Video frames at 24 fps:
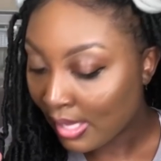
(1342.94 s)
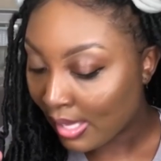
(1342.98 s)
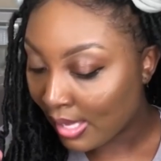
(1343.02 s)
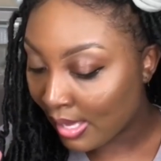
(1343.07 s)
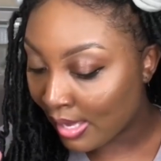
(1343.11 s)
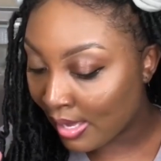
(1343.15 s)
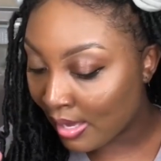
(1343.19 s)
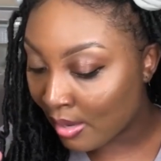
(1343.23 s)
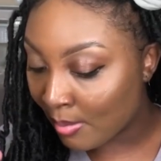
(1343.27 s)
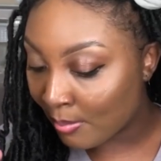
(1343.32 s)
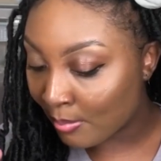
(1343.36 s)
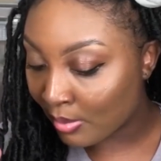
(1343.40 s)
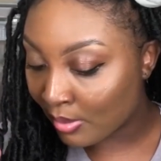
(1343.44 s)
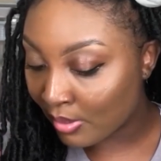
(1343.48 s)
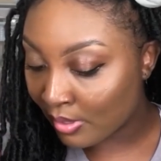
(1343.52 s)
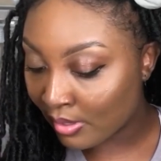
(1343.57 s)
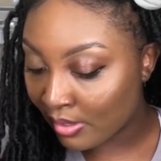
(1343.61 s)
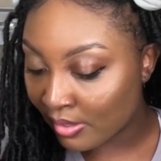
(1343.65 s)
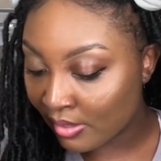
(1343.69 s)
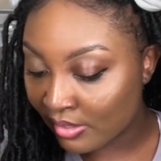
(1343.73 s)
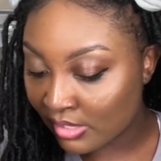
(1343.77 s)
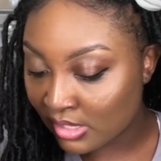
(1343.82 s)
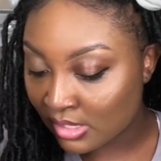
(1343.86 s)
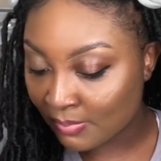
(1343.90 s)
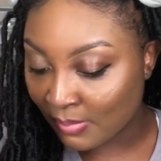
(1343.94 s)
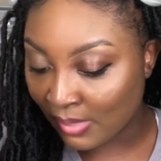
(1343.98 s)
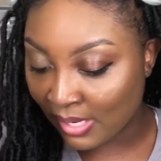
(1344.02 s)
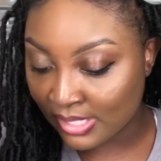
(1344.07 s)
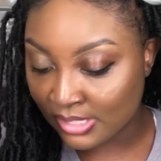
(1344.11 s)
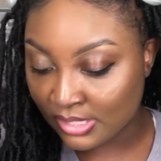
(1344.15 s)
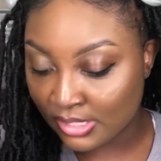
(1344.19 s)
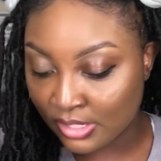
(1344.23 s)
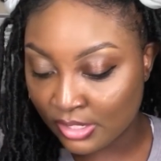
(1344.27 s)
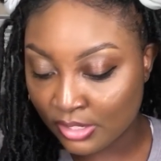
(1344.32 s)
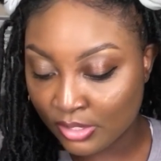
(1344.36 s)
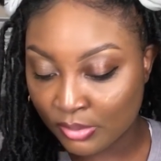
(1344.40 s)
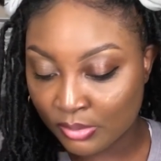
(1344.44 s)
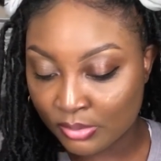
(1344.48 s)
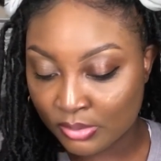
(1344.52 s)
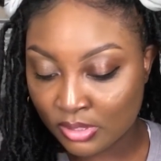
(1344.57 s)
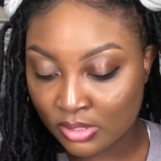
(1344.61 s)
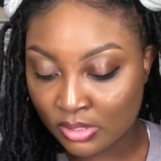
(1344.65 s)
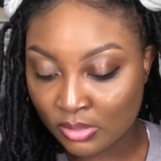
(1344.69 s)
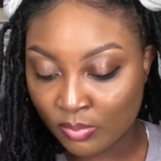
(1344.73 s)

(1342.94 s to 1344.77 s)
amber, spicy notes,